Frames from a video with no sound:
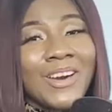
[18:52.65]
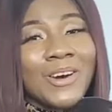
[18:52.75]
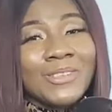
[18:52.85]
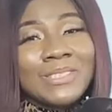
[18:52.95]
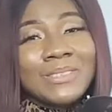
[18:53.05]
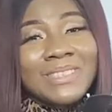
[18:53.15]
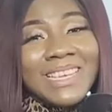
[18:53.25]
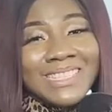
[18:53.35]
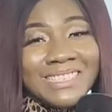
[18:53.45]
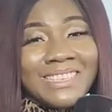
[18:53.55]
Until
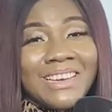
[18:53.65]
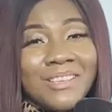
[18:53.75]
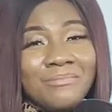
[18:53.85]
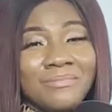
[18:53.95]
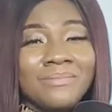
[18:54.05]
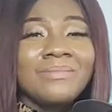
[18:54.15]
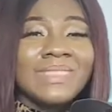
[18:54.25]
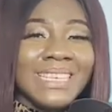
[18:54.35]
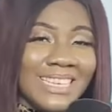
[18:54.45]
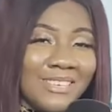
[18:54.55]
next time,
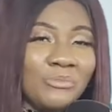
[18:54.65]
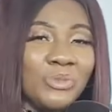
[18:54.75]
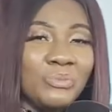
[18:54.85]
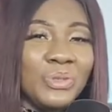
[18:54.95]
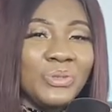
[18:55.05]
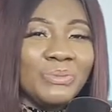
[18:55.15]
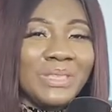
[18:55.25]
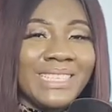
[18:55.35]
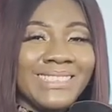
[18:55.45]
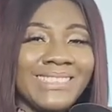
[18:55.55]
keep blooming.